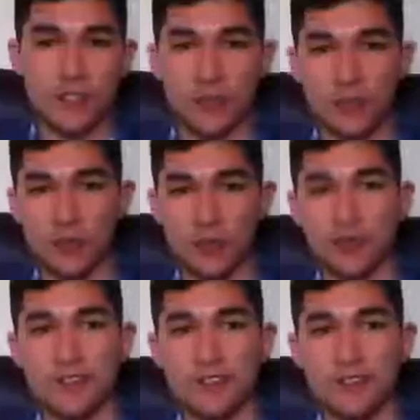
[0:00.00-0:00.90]

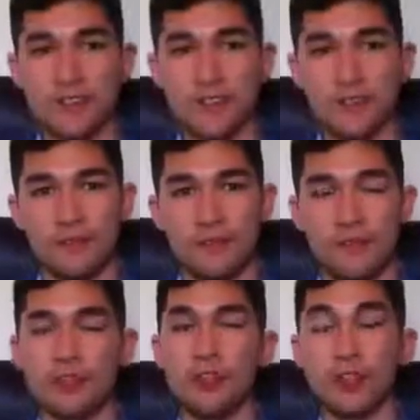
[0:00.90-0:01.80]
Gross, if
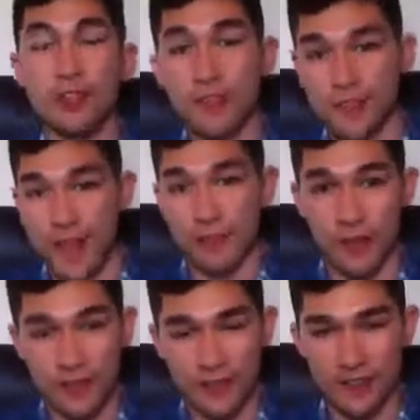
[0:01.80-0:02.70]
you're good on the
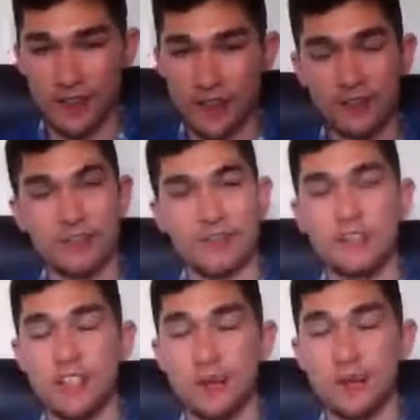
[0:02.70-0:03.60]
camera, then
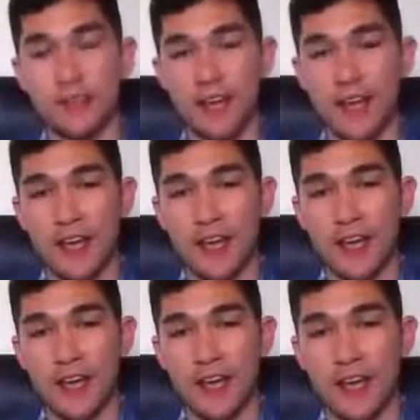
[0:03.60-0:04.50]
jump on the camera. If you can
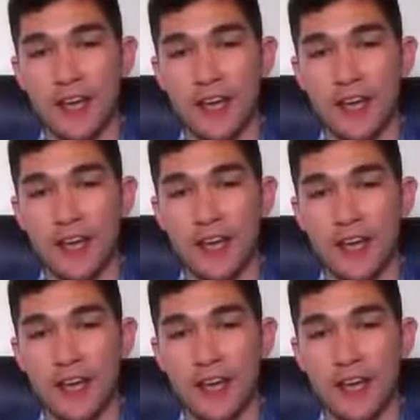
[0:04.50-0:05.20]
speak clearly,